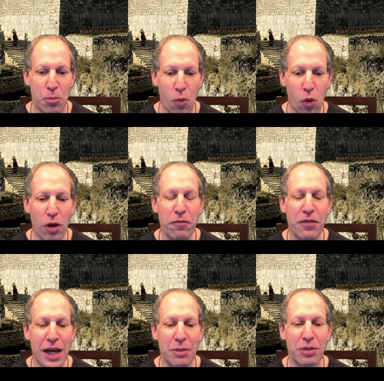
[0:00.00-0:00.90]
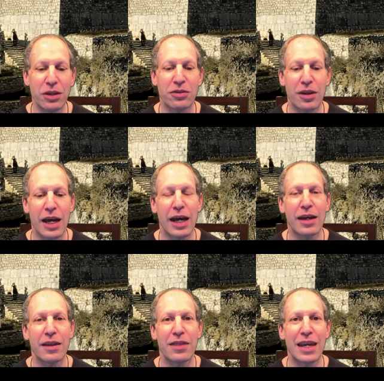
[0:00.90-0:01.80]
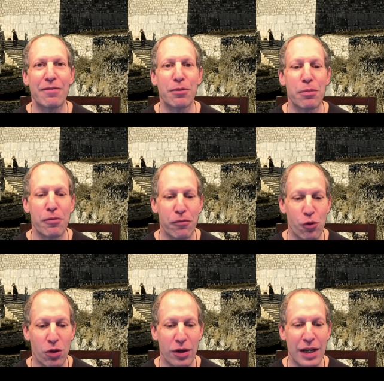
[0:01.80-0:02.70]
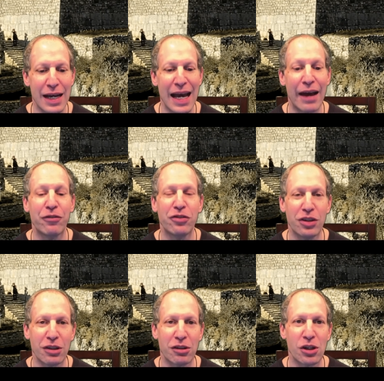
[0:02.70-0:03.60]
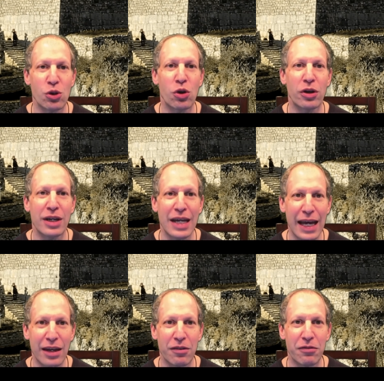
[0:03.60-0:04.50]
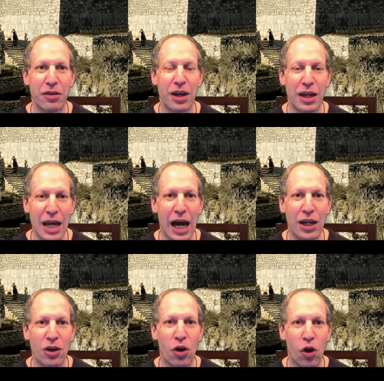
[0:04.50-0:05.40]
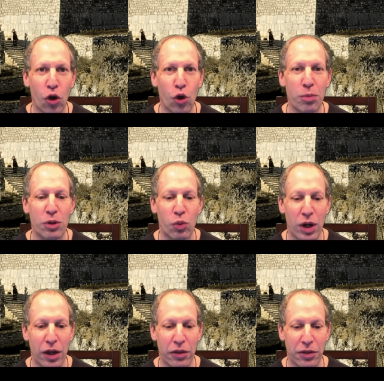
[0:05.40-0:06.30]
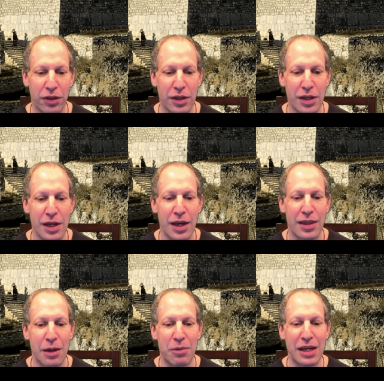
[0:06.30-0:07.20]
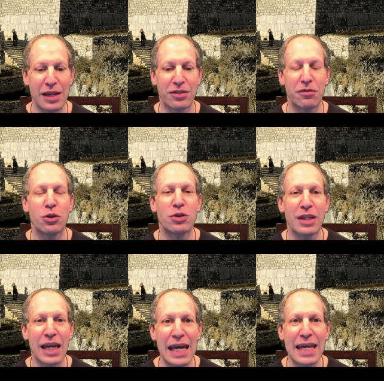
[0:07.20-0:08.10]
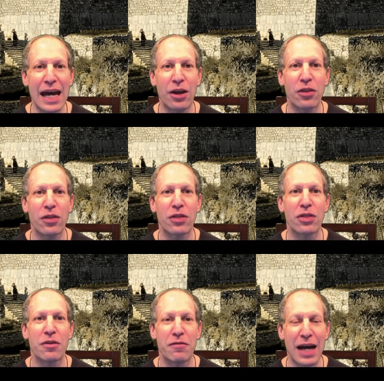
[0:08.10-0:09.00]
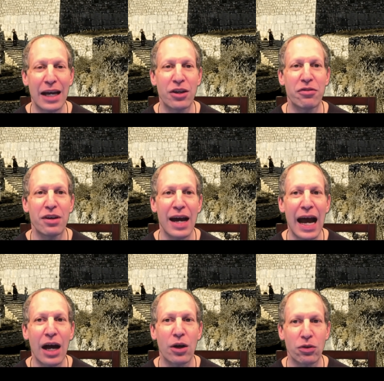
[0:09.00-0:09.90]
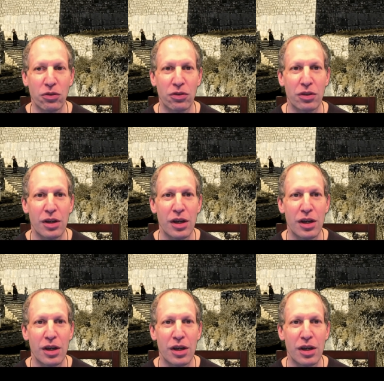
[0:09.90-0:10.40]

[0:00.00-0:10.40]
More families today than ever before have zero or negative non-home wealth. That means if you take out the value of their house,